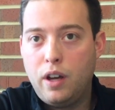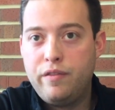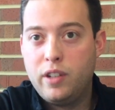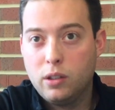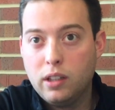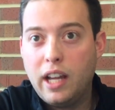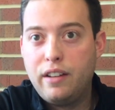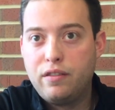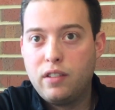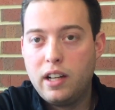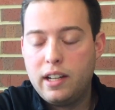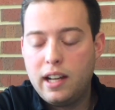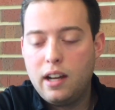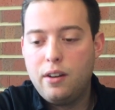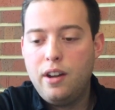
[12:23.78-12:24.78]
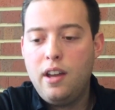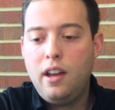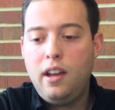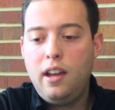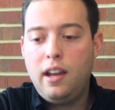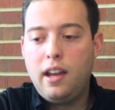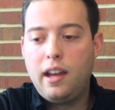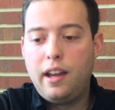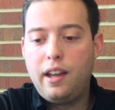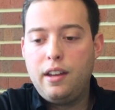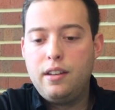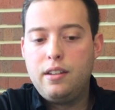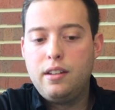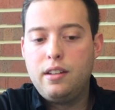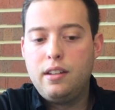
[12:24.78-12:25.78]
your life right now.
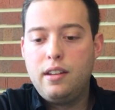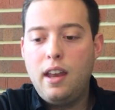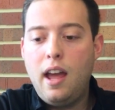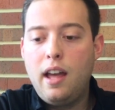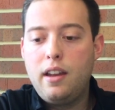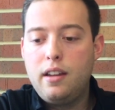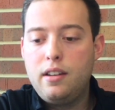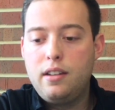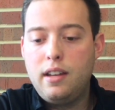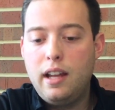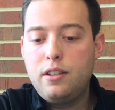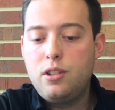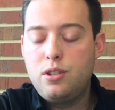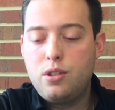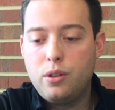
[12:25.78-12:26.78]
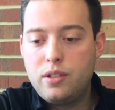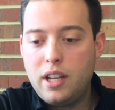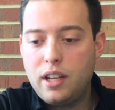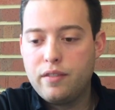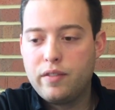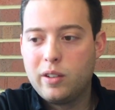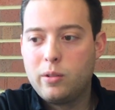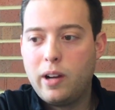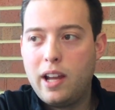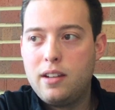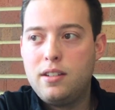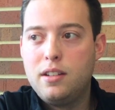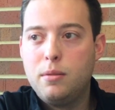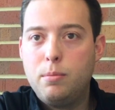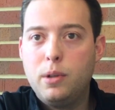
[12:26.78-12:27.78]
And not just don't take it for
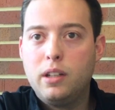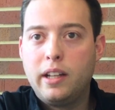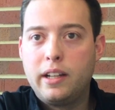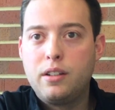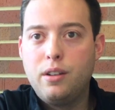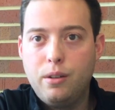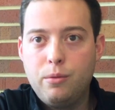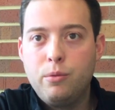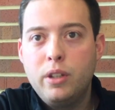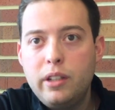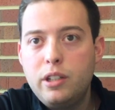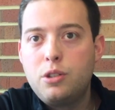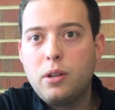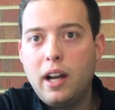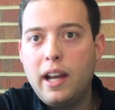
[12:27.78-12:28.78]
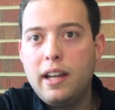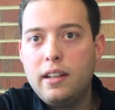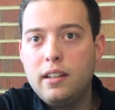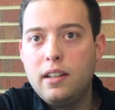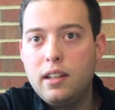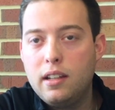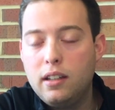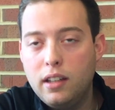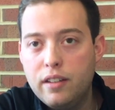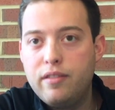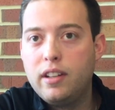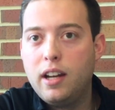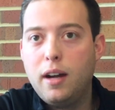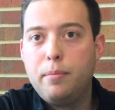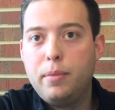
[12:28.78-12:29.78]
granted, but like really try and live
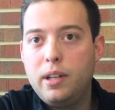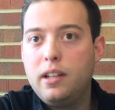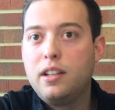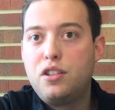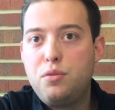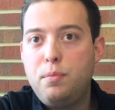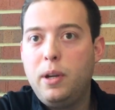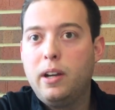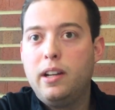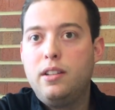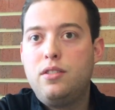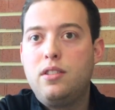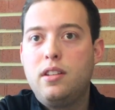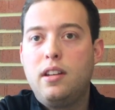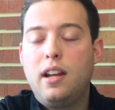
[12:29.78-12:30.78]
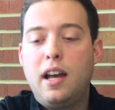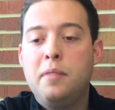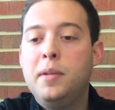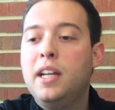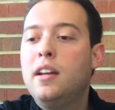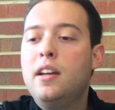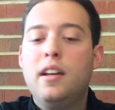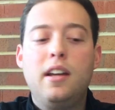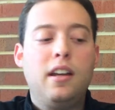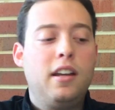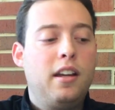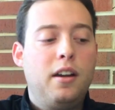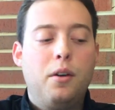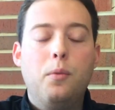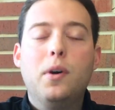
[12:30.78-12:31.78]
it up and experience it. I mean,
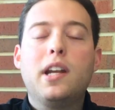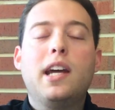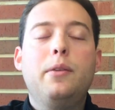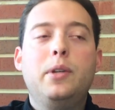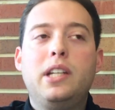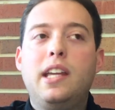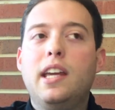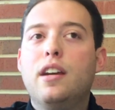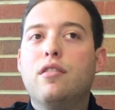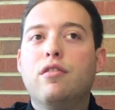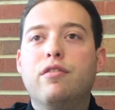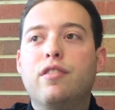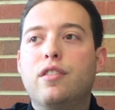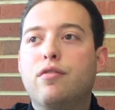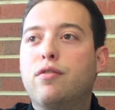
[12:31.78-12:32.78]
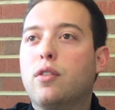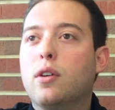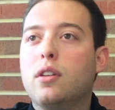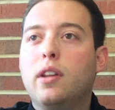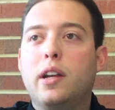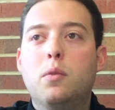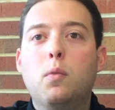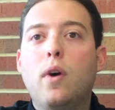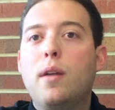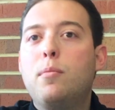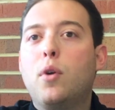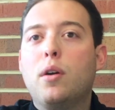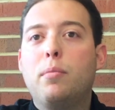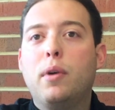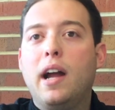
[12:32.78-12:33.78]
what I would give for like one
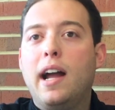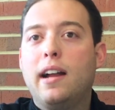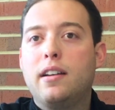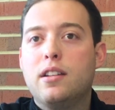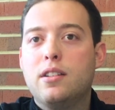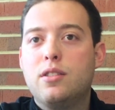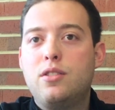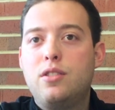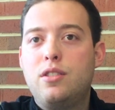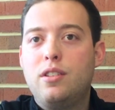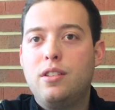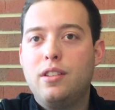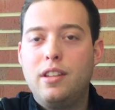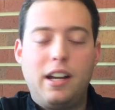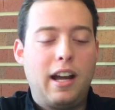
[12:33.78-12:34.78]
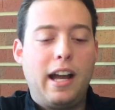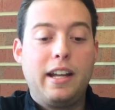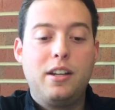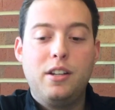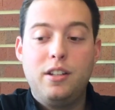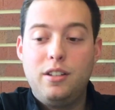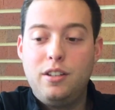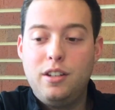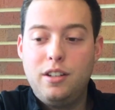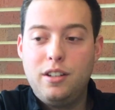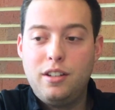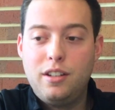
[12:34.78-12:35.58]
more practice that I could